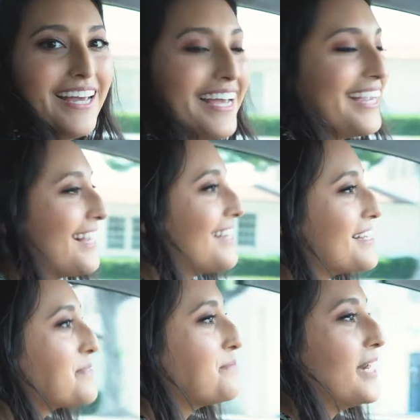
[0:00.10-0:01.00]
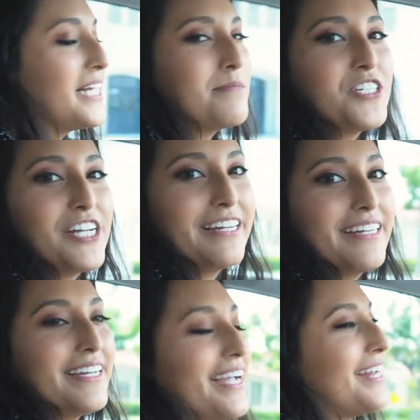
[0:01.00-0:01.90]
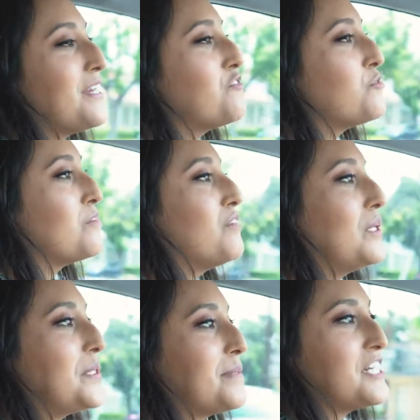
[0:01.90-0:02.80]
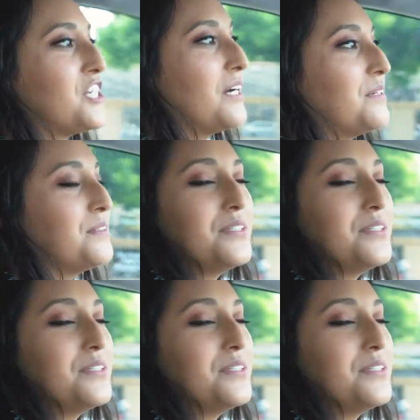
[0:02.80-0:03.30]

Hey guys, my name's Janet, and if you've been following my channel,